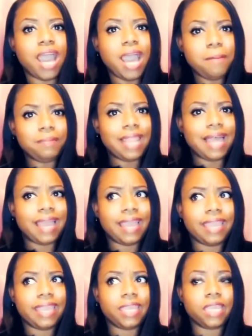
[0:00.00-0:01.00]
I'm
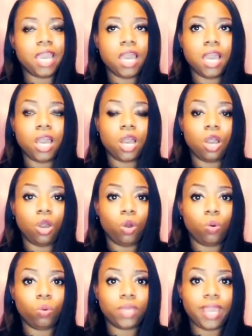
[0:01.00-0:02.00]
like,
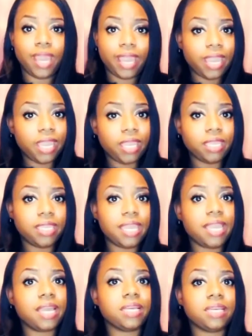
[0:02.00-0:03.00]
okay,
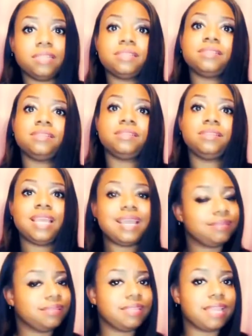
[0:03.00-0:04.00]
yeah, because
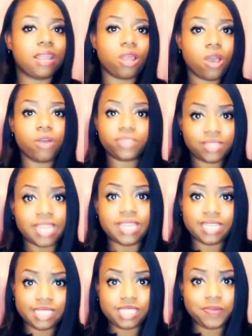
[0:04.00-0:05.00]
that's not all that they
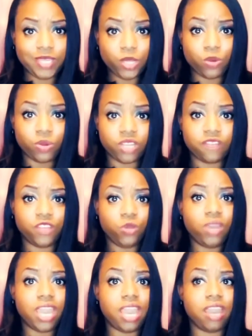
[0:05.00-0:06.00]
need to be doing. If you
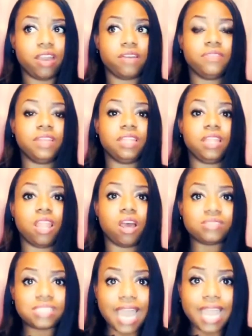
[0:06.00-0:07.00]
have
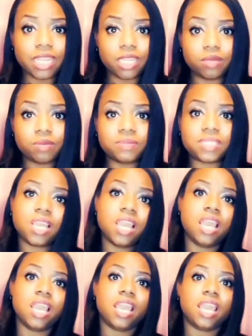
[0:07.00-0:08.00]
lost items
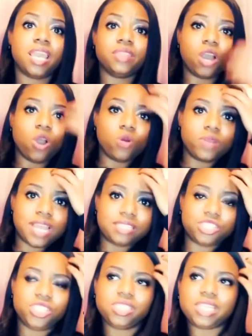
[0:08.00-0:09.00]
and the whole nine. So
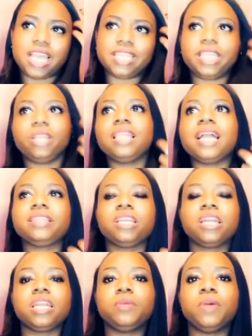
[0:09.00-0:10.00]
she's like, they're going
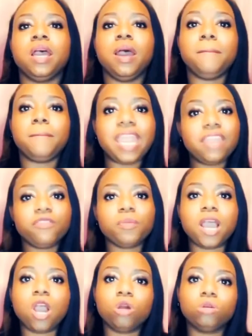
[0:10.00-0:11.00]
to pay for
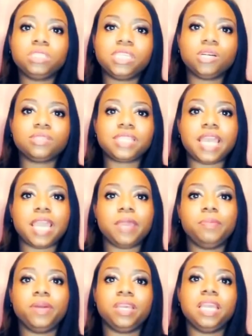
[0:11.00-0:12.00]
my hotel stay,
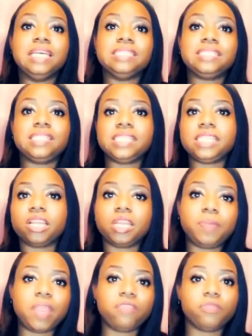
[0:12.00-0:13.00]
but since they're going to
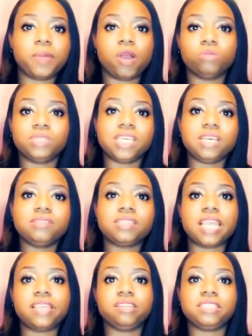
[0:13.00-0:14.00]
pay for my hotel
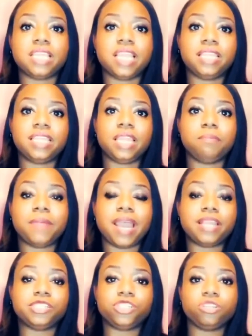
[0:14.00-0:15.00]
stay, they're saying that my
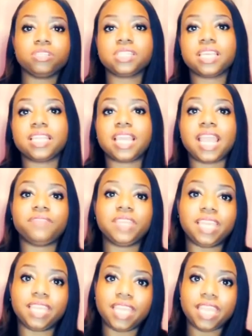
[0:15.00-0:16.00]
insurance is going to have to
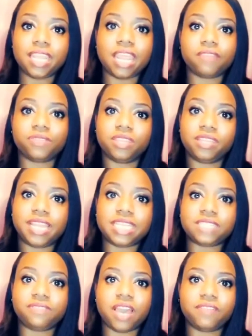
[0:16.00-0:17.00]
kick in after the
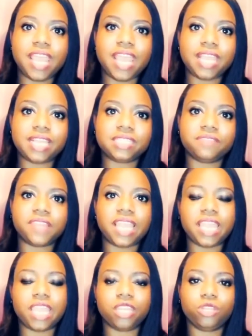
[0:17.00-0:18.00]
next 5 days if they
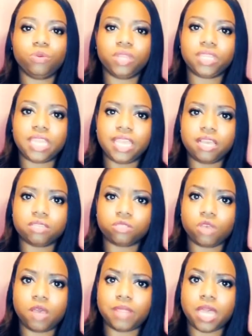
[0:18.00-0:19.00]
can't do anything else.
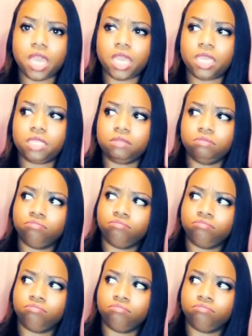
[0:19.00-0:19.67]
So I'm like,